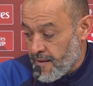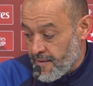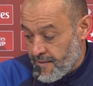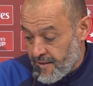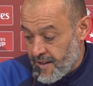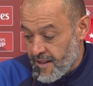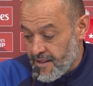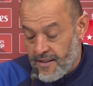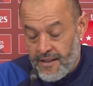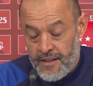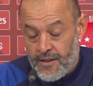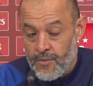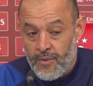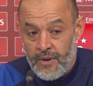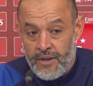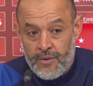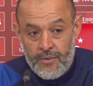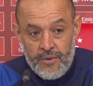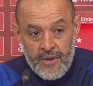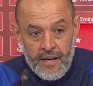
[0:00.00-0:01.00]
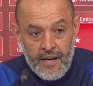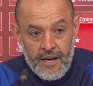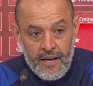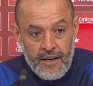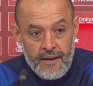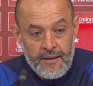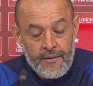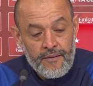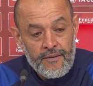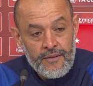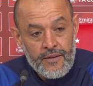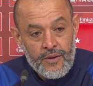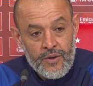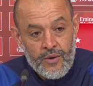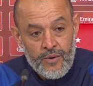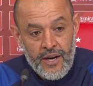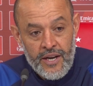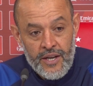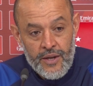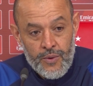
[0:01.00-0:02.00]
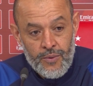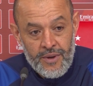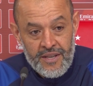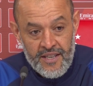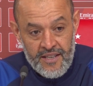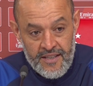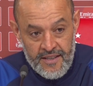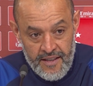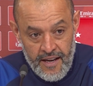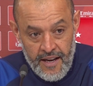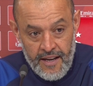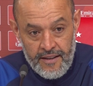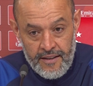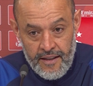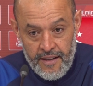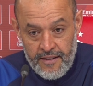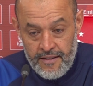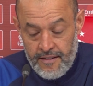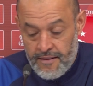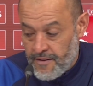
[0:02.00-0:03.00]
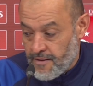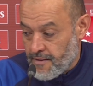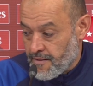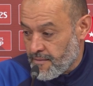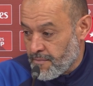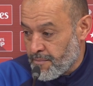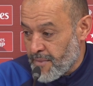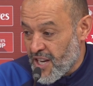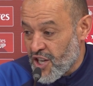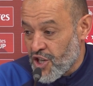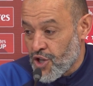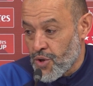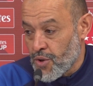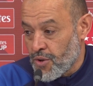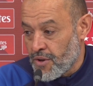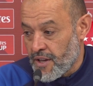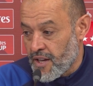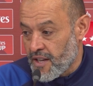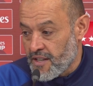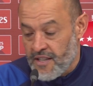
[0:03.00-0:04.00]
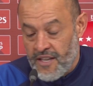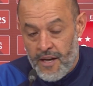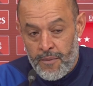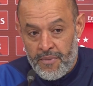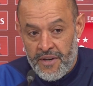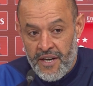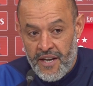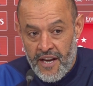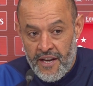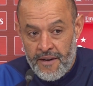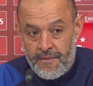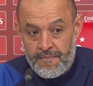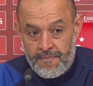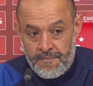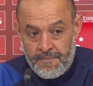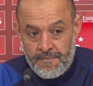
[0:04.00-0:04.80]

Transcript: This is what we are trying to understand and make sure it doesn't happen again.